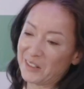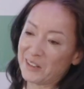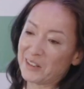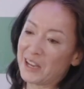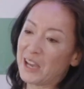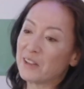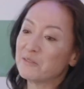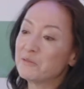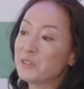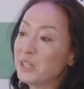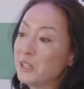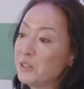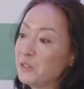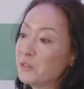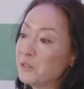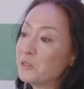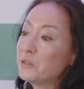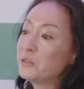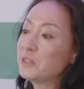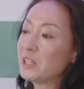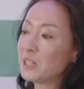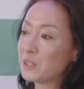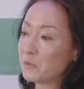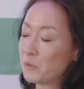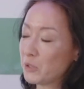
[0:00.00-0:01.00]
and we knew
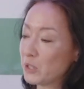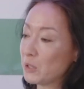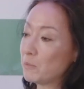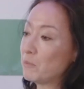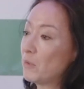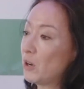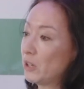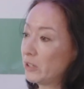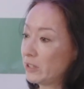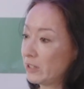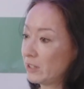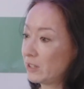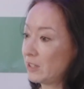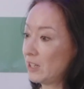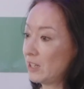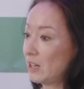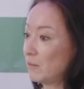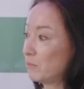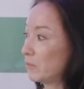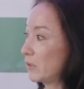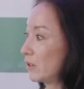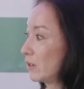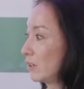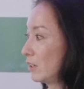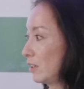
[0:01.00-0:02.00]
this was a modest
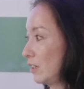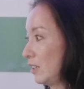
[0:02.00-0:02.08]
number,